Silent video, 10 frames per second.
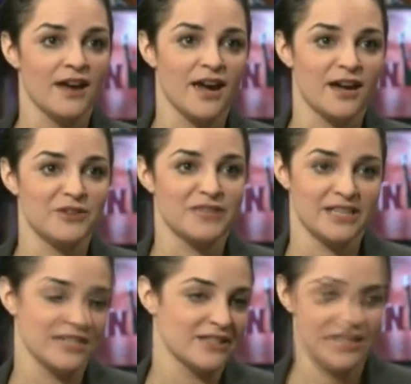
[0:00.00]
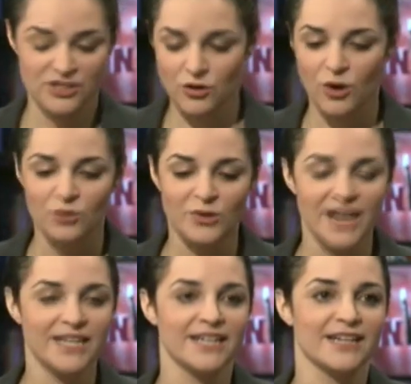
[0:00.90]
It's
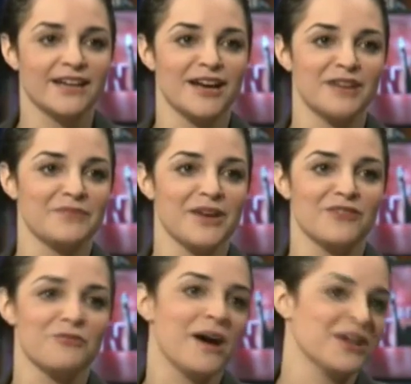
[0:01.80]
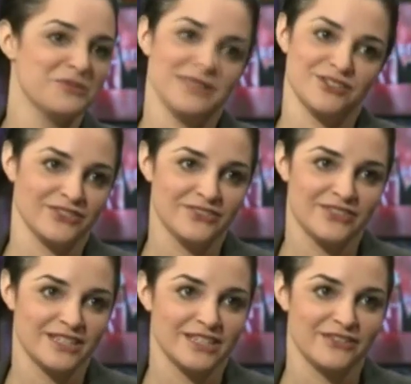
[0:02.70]
already of monumental
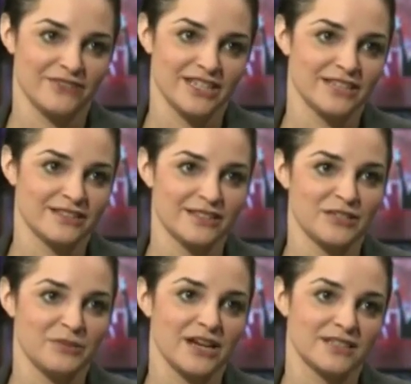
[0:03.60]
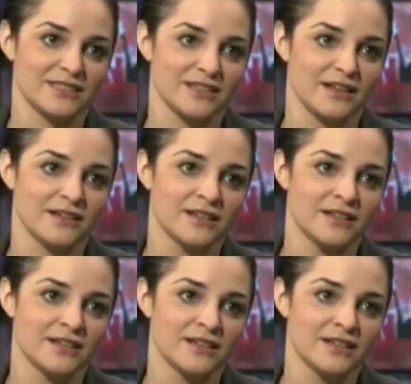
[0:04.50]
significance in Pakistan.